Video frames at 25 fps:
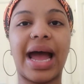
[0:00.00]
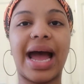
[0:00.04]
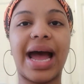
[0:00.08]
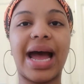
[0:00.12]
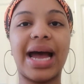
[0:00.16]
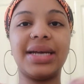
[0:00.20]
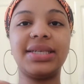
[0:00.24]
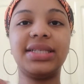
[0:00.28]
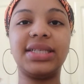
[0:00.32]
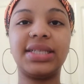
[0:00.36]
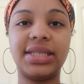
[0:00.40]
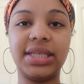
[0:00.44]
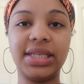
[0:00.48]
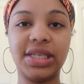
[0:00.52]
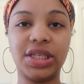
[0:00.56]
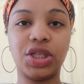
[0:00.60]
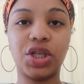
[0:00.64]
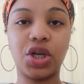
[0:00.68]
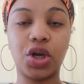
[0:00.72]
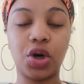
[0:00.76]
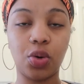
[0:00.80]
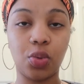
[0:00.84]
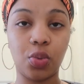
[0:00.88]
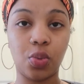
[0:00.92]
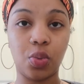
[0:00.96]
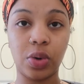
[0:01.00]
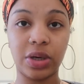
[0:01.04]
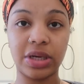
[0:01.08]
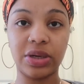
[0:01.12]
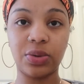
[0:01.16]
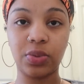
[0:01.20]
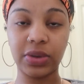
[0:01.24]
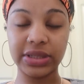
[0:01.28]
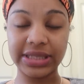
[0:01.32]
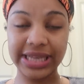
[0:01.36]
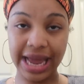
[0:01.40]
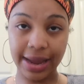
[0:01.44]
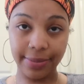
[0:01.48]
I just need to know
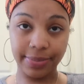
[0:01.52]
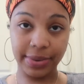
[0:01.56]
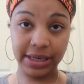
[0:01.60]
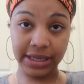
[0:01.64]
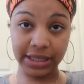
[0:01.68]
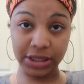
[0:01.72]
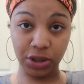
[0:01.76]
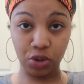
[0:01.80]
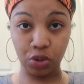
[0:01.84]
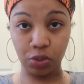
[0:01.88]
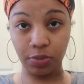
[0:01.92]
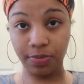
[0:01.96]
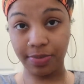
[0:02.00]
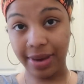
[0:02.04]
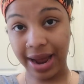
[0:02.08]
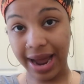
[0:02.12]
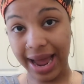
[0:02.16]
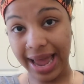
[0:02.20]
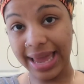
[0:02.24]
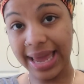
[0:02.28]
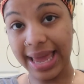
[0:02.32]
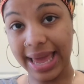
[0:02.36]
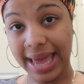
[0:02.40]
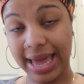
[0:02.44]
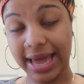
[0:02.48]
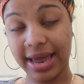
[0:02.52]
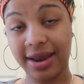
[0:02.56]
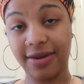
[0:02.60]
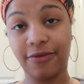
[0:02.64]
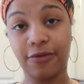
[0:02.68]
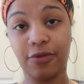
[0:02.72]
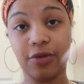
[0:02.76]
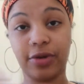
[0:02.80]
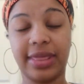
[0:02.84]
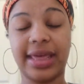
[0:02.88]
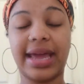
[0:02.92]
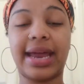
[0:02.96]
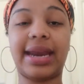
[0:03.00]
what's happening to my head
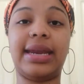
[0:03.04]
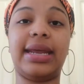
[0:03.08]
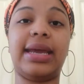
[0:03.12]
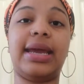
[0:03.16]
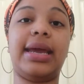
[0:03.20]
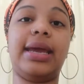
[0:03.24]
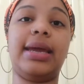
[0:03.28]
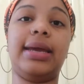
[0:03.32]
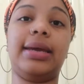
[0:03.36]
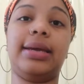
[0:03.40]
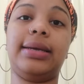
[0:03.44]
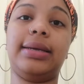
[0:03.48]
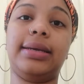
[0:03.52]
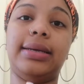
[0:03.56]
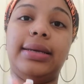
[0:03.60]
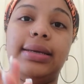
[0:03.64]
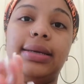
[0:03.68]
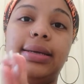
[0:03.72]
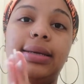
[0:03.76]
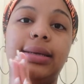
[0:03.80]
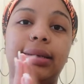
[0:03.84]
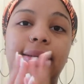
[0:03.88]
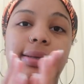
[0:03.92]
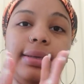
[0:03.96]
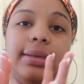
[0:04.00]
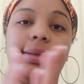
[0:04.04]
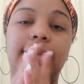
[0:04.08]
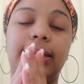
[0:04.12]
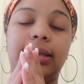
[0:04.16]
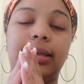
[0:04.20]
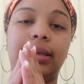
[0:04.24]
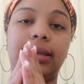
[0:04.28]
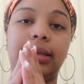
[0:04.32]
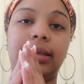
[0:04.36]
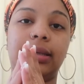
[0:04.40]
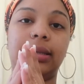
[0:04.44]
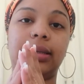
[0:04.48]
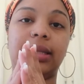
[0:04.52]
for that day.
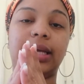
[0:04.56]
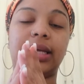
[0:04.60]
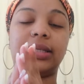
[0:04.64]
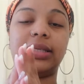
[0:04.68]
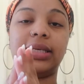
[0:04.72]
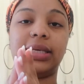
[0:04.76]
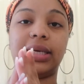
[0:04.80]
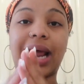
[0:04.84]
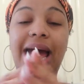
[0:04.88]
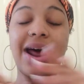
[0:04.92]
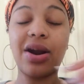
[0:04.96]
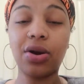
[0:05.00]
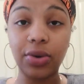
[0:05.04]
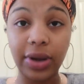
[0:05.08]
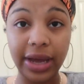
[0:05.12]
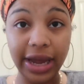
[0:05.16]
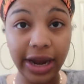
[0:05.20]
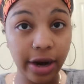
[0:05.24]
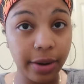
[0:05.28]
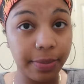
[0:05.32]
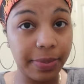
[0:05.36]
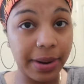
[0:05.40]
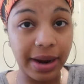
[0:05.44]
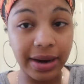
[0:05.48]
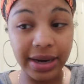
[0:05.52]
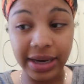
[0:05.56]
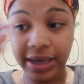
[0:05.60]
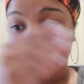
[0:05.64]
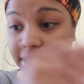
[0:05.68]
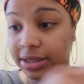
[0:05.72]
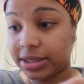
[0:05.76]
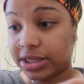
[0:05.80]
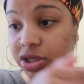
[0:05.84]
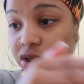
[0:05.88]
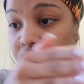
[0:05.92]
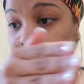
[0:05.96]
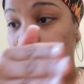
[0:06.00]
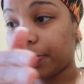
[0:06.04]
That's it. I don't care about it
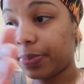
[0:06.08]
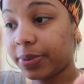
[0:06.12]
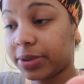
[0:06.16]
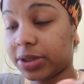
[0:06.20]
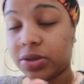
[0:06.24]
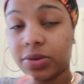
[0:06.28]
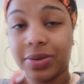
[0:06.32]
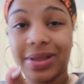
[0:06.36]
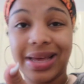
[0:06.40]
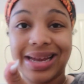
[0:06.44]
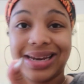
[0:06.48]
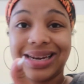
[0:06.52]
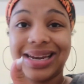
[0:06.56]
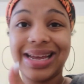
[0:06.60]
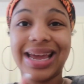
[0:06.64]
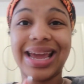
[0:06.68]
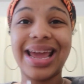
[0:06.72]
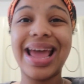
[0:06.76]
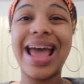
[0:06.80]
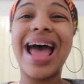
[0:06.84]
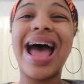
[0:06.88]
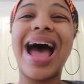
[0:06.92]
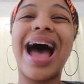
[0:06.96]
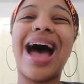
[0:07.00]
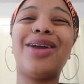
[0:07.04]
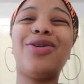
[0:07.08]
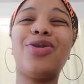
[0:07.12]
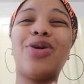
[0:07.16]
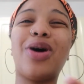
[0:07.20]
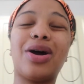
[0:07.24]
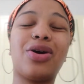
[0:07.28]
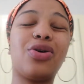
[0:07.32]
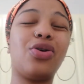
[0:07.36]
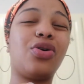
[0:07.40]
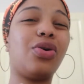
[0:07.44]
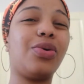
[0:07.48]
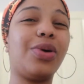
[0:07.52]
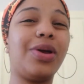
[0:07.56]
up until that day. I know I
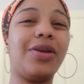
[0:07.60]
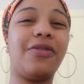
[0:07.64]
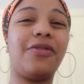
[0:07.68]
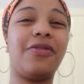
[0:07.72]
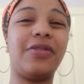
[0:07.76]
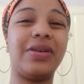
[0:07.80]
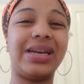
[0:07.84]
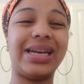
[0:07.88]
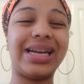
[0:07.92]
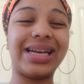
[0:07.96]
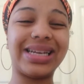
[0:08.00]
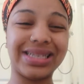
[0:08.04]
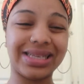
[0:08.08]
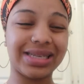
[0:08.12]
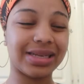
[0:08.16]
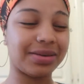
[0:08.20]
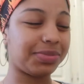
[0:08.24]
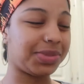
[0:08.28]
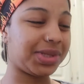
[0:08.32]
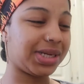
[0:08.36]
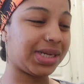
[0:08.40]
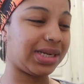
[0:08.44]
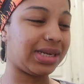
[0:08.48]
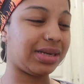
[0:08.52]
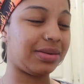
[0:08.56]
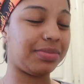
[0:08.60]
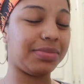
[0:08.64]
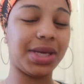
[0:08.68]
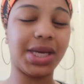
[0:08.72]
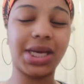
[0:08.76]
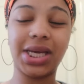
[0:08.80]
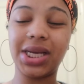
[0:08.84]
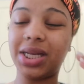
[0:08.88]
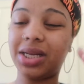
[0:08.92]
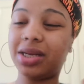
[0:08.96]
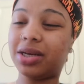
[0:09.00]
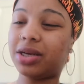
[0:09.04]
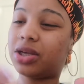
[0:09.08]
could always finesse something and
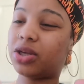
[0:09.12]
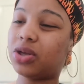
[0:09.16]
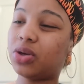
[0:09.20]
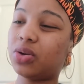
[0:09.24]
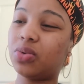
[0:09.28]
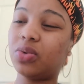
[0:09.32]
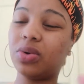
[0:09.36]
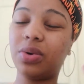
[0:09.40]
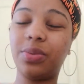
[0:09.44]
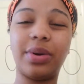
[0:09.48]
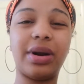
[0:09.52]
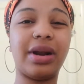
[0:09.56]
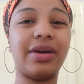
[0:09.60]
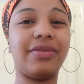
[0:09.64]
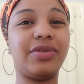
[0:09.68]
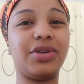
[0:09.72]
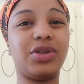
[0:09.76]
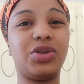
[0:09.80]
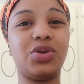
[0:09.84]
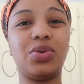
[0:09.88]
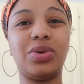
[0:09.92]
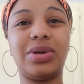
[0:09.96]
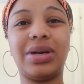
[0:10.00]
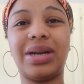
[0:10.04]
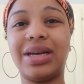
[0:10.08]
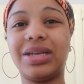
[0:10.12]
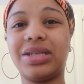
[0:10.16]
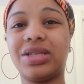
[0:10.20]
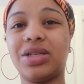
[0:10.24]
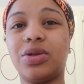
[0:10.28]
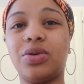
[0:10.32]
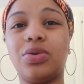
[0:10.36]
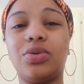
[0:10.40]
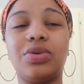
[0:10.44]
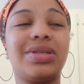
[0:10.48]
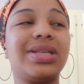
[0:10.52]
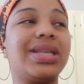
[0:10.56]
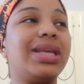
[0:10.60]
make it look cute or whatever, do a nice
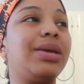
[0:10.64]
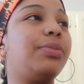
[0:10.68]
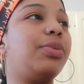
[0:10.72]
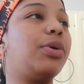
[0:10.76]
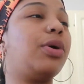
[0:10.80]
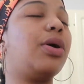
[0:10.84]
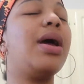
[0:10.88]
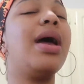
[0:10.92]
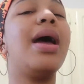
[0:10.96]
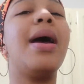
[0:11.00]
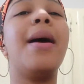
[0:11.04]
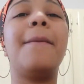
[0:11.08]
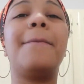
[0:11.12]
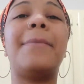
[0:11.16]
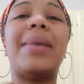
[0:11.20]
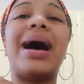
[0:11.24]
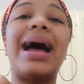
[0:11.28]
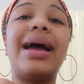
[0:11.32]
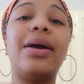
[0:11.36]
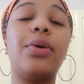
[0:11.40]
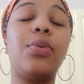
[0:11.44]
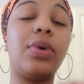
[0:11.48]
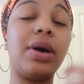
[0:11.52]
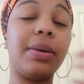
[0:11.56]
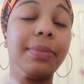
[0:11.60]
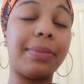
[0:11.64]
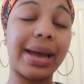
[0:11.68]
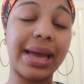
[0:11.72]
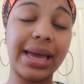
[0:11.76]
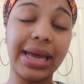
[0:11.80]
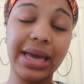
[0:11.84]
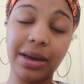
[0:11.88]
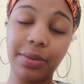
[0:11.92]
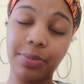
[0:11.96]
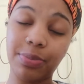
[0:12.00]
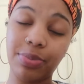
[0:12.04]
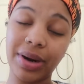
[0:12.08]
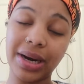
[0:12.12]
little sleep pump. But I want my
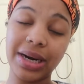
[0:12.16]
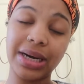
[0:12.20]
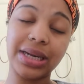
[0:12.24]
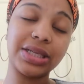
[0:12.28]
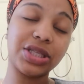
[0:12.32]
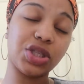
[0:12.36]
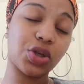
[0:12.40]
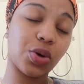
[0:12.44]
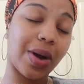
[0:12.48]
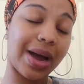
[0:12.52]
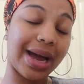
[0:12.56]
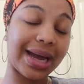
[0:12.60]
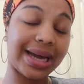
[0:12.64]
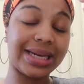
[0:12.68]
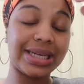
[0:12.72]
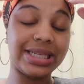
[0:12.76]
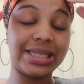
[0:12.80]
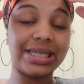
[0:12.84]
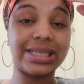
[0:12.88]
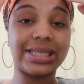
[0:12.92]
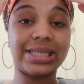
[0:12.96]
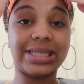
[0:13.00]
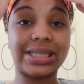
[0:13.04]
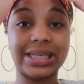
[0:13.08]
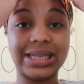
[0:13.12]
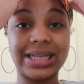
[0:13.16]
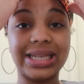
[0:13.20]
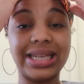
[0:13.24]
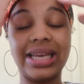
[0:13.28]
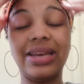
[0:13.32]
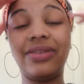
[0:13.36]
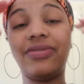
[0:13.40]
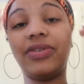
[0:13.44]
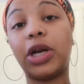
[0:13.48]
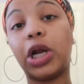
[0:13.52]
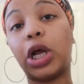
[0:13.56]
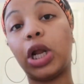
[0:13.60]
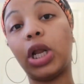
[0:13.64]
hair braided so I could just
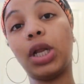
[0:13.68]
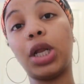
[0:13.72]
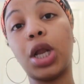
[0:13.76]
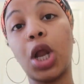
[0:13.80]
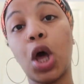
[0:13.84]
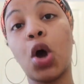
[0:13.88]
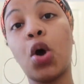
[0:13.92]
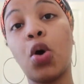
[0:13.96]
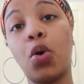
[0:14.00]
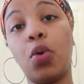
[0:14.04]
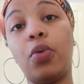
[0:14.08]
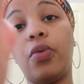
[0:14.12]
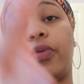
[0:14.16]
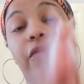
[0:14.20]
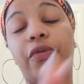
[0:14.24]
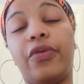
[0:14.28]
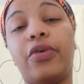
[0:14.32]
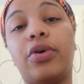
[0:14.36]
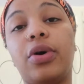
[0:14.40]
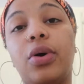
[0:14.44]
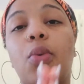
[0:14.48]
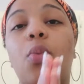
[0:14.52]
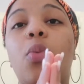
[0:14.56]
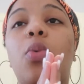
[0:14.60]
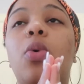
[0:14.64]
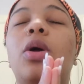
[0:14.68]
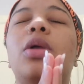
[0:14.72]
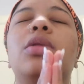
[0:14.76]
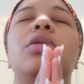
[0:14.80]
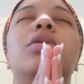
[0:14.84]
leave it alone for a